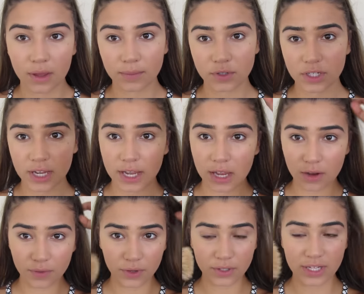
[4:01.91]
I'm just taking
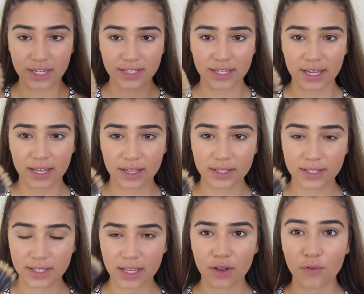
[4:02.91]
a Real
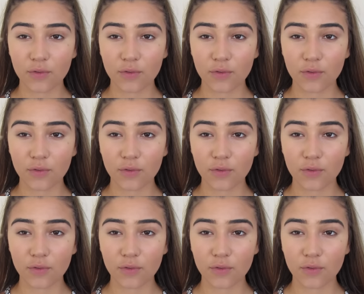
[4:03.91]
Techniques